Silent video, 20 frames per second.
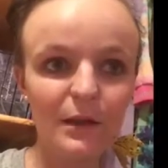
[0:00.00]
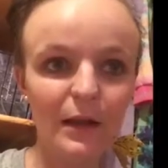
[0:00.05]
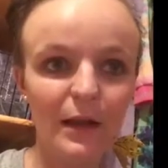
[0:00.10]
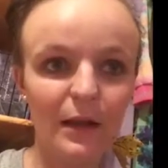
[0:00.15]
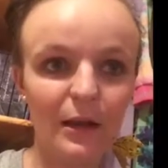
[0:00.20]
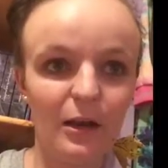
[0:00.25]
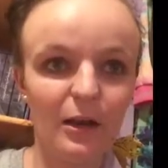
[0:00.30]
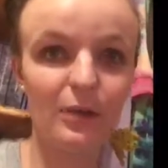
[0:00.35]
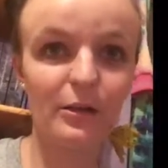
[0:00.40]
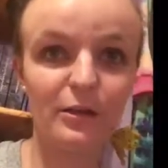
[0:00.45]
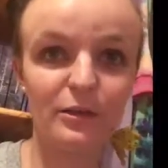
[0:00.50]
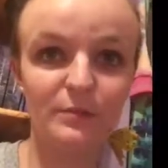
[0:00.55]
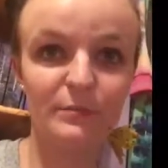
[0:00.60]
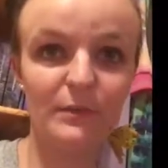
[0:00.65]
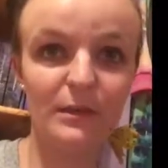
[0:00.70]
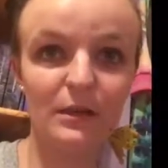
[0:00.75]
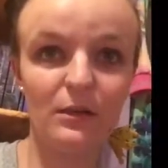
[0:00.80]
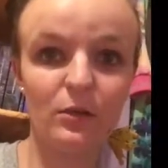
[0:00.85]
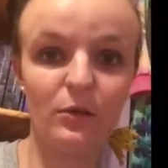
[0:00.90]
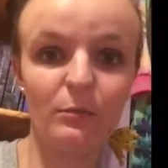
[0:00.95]

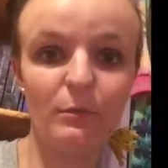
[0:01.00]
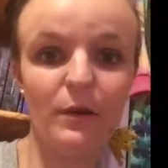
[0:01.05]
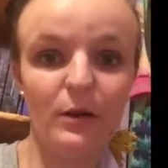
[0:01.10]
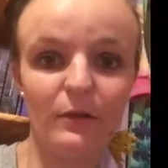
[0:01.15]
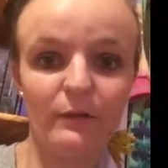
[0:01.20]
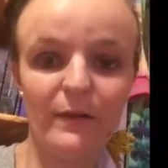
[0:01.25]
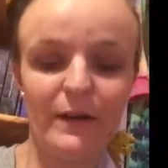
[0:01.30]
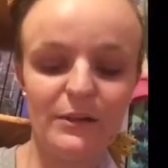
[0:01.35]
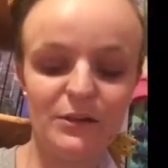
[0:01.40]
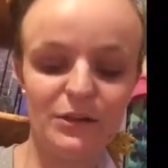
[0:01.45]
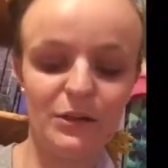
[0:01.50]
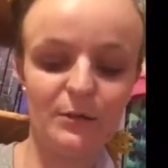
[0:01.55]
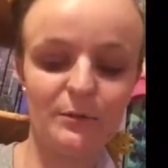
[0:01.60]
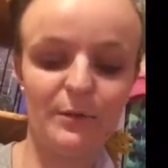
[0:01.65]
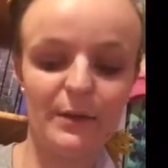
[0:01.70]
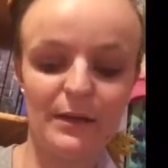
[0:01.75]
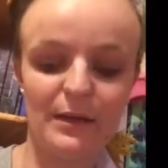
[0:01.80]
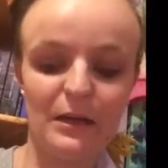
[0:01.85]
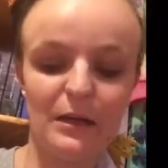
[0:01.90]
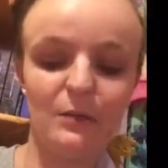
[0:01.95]
encouragement or motivation to
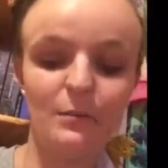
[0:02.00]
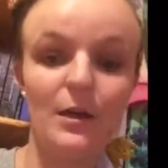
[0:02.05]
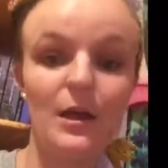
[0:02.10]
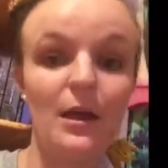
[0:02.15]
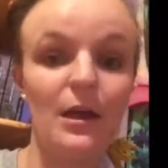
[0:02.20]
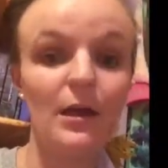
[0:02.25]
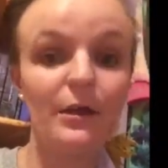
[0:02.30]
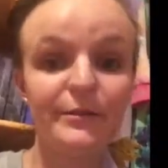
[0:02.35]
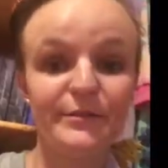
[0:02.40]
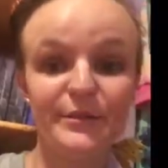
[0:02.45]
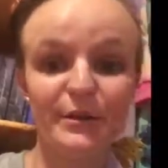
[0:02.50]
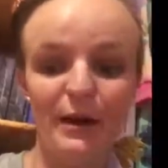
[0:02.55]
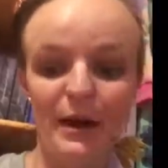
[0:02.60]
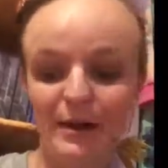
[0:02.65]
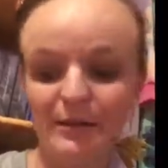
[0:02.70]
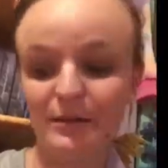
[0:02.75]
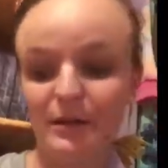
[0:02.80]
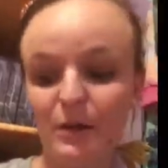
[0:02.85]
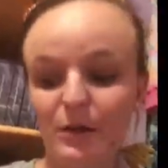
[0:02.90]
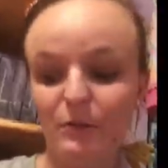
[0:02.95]
pick it up. So
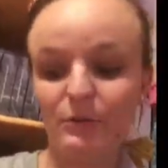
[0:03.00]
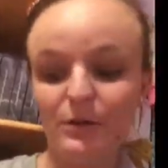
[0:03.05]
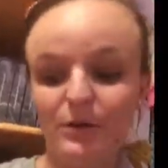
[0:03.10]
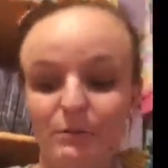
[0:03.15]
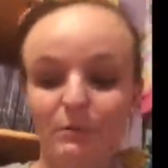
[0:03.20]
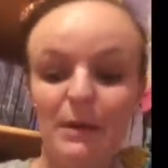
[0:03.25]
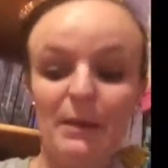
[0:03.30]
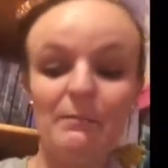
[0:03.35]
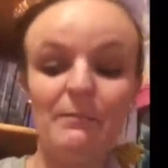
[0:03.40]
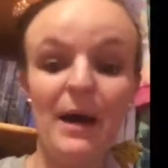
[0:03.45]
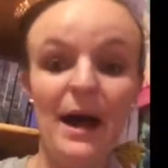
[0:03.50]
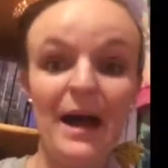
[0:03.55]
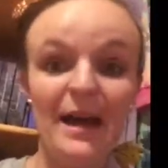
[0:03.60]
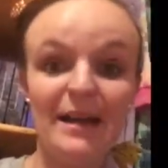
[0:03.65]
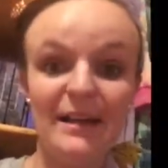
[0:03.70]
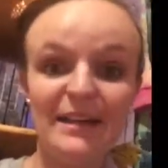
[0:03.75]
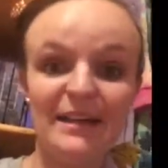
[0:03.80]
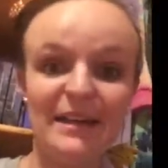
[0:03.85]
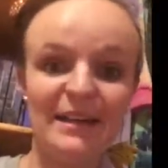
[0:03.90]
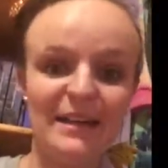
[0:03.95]
I thought with me
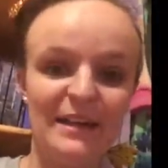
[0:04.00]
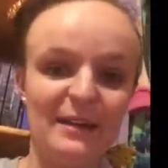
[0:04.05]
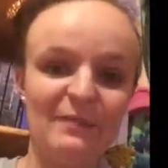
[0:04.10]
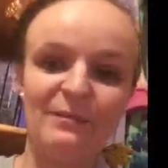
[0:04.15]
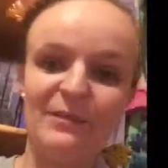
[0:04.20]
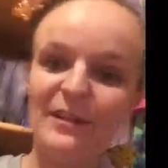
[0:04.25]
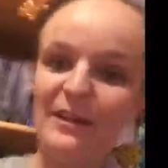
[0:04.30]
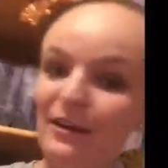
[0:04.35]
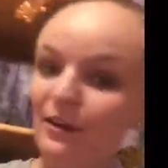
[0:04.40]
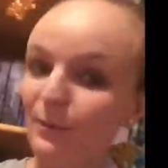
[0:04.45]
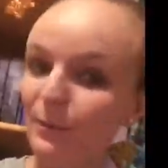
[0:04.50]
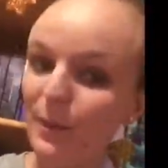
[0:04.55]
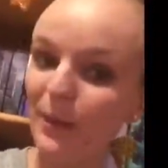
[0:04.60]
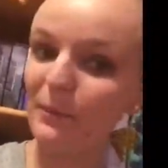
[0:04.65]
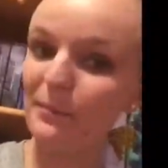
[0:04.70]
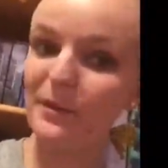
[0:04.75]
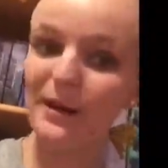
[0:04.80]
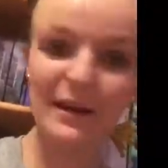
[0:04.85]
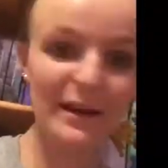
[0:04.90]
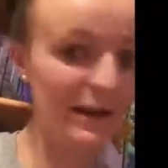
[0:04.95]
buying it, it would help
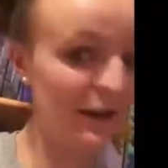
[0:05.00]
her pick